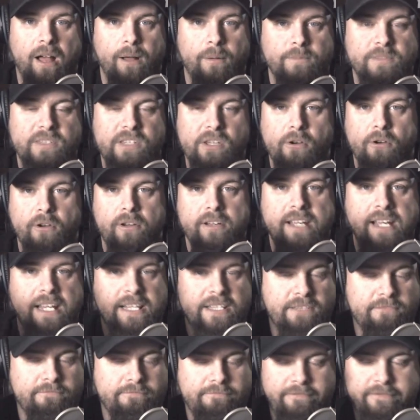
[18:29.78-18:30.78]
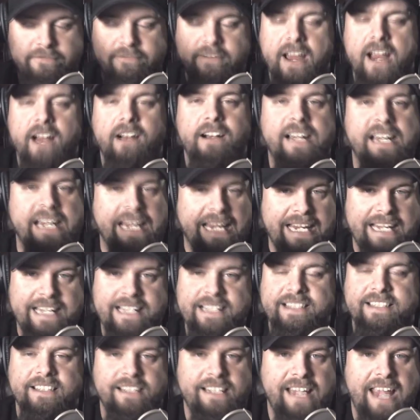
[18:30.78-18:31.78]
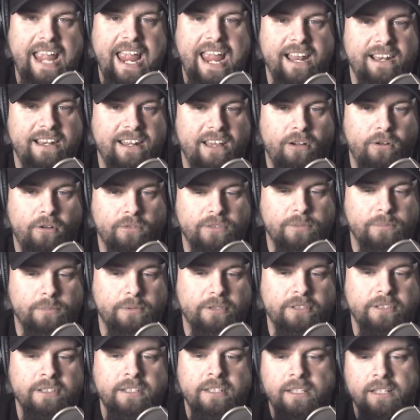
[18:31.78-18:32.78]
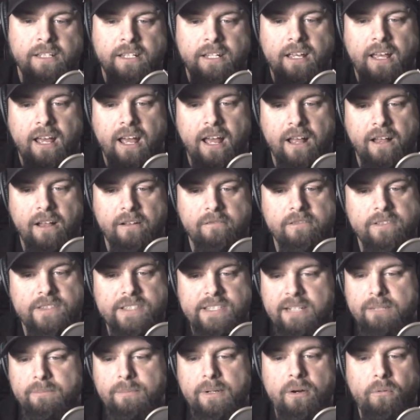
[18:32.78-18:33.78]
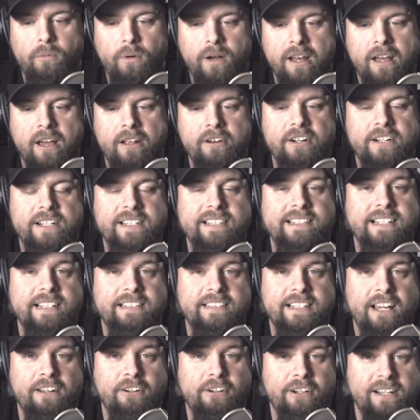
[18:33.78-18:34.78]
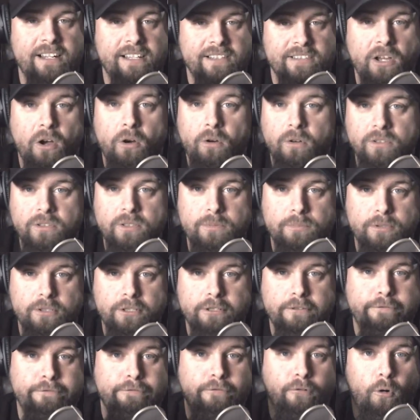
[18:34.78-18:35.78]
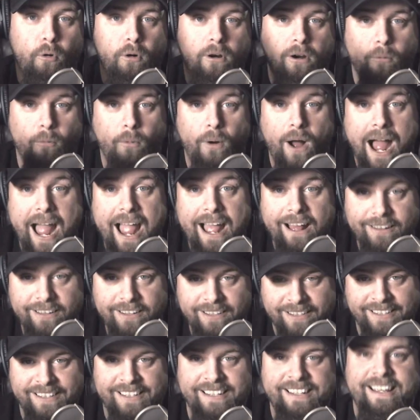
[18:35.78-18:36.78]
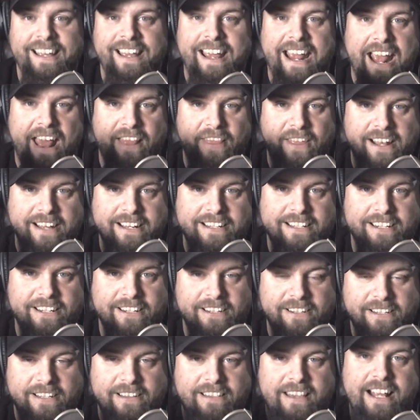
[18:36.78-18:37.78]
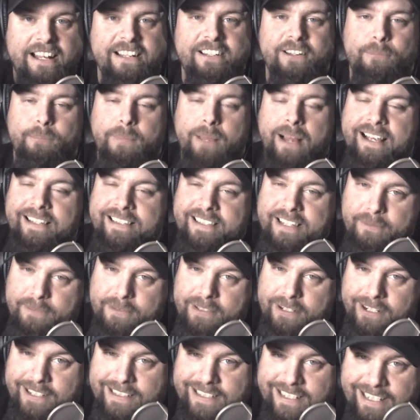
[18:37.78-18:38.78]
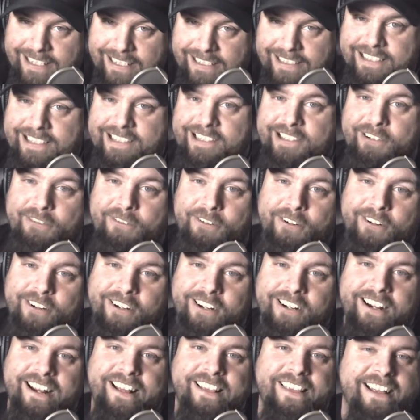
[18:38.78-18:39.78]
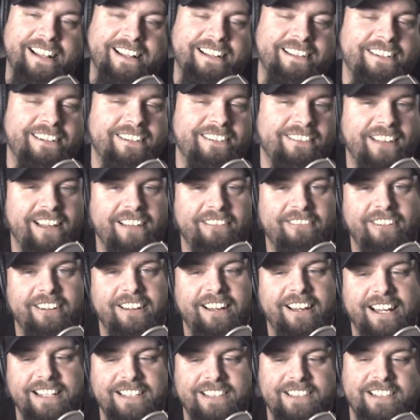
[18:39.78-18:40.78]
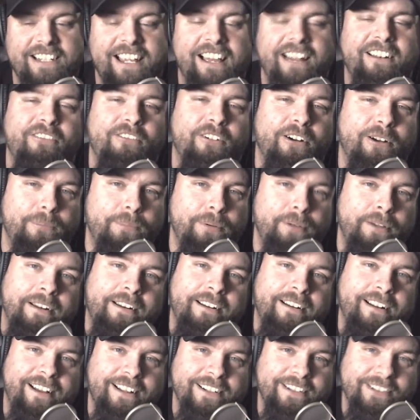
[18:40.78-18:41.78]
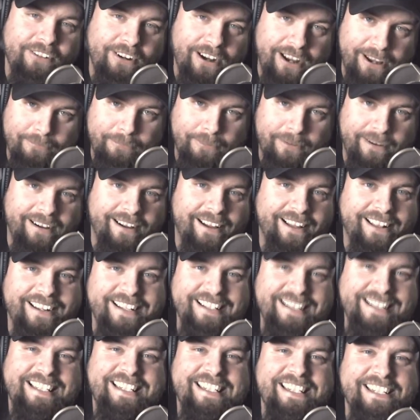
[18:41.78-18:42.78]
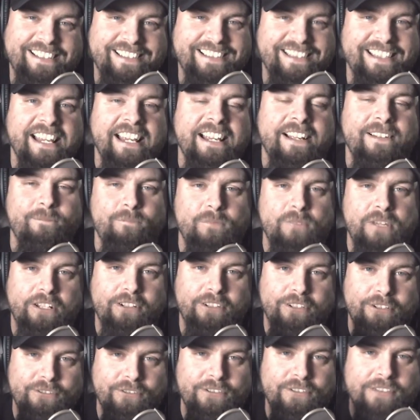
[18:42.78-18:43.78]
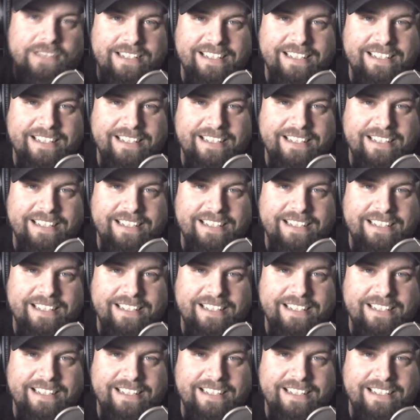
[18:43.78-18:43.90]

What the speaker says: So it's very easily hand holdable. Sigma 100 to 600 is holdable for a while, and then then your bicep starts getting sore, and then you're like, well, I just kind of want to put it on a tripod. you lose.